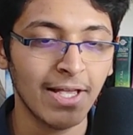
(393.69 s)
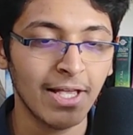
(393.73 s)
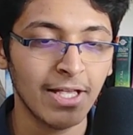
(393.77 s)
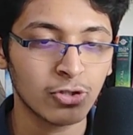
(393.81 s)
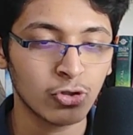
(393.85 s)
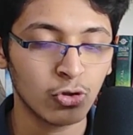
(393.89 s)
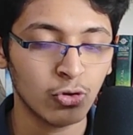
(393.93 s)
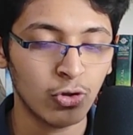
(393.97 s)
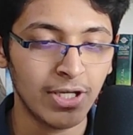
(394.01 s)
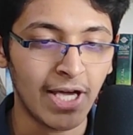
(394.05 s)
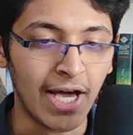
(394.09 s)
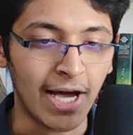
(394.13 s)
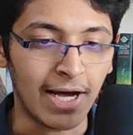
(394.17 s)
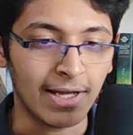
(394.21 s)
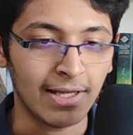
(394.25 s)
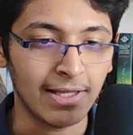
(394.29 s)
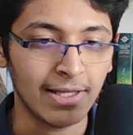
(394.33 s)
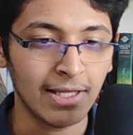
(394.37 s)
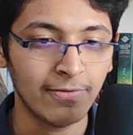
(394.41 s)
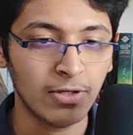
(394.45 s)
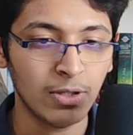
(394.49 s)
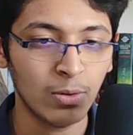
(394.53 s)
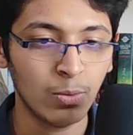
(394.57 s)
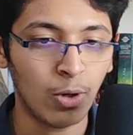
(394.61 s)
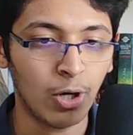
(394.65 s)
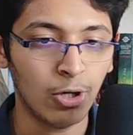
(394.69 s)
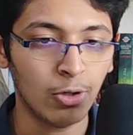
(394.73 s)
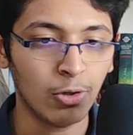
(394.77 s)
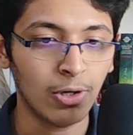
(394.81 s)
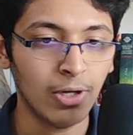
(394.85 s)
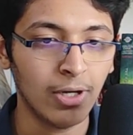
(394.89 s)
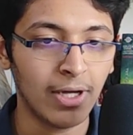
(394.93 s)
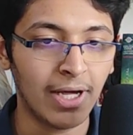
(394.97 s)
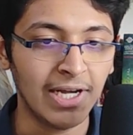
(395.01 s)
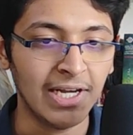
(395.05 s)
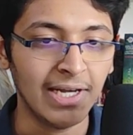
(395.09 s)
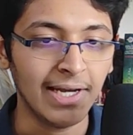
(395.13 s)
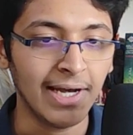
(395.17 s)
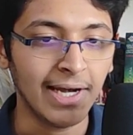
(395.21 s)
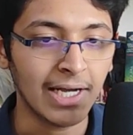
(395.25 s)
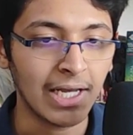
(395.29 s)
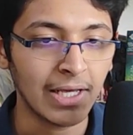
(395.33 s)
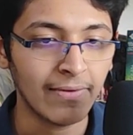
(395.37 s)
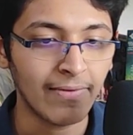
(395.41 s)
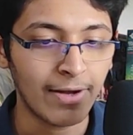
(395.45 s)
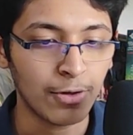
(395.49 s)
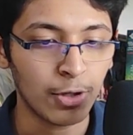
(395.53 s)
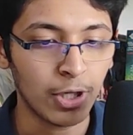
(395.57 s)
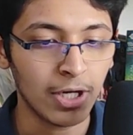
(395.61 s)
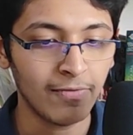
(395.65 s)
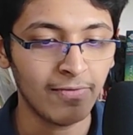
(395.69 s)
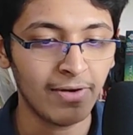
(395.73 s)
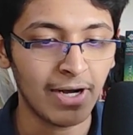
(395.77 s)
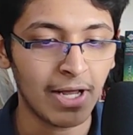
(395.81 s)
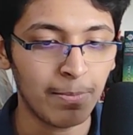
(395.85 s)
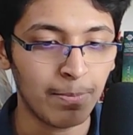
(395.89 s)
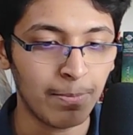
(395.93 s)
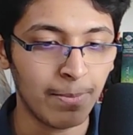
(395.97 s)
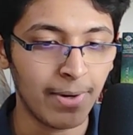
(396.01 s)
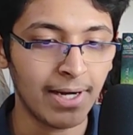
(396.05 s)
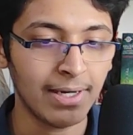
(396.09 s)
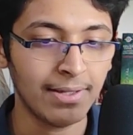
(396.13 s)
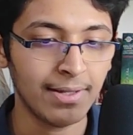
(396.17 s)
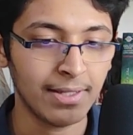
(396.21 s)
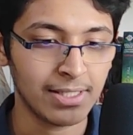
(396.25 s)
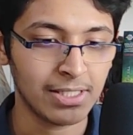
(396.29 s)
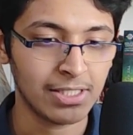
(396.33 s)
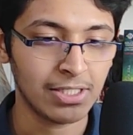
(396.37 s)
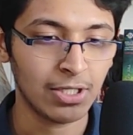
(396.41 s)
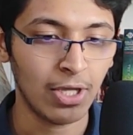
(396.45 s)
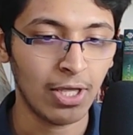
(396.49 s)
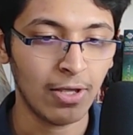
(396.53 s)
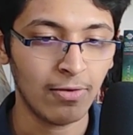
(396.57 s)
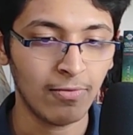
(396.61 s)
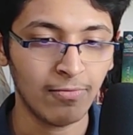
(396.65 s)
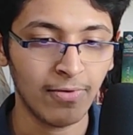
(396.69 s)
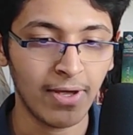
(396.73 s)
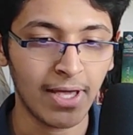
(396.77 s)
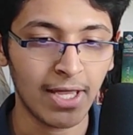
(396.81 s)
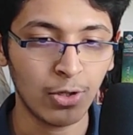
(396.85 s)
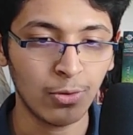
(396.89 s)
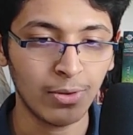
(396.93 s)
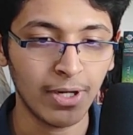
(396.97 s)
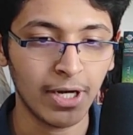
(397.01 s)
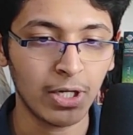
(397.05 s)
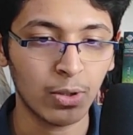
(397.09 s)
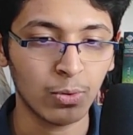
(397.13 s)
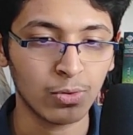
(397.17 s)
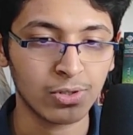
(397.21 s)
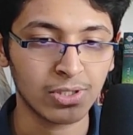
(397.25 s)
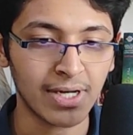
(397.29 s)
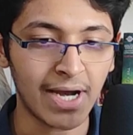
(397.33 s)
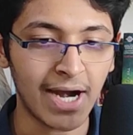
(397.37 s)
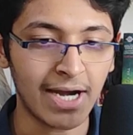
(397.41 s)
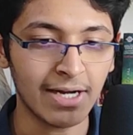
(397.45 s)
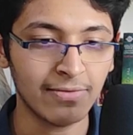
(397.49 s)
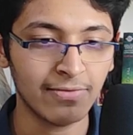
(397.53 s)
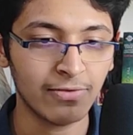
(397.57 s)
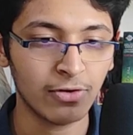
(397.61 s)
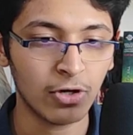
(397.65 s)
So yeah, if you want to learn native Android development, this is where you need to start